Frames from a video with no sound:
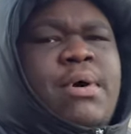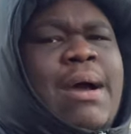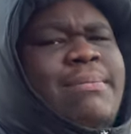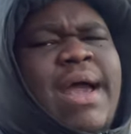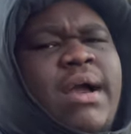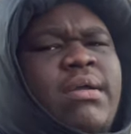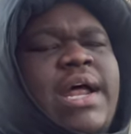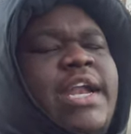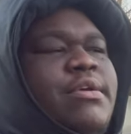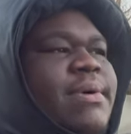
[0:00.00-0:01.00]
I'm not gonna
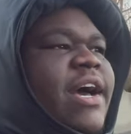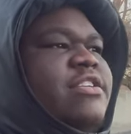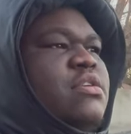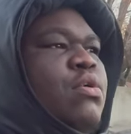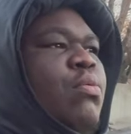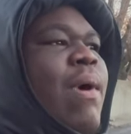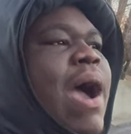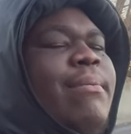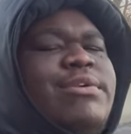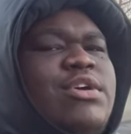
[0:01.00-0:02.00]
lie to you, because
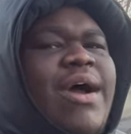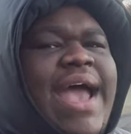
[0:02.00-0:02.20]
why would y'all